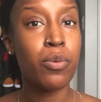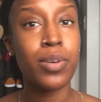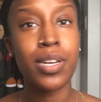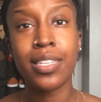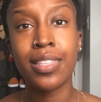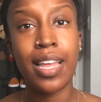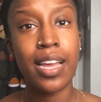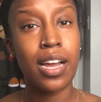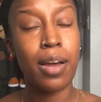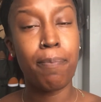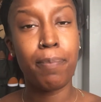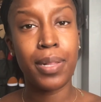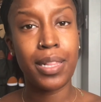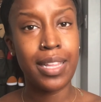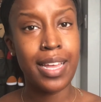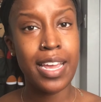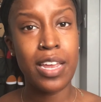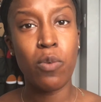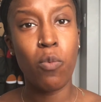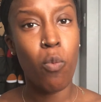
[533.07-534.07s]
need like a
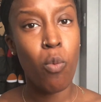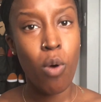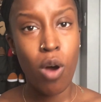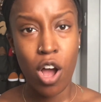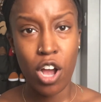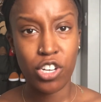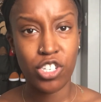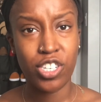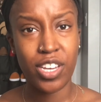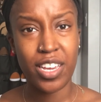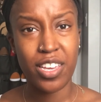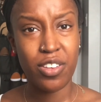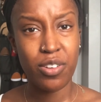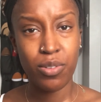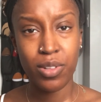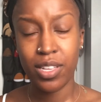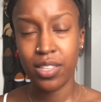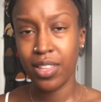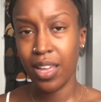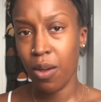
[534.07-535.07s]
plain wash, like, you know,
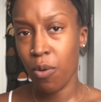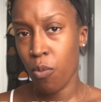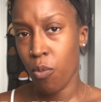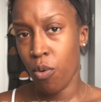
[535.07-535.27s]
like that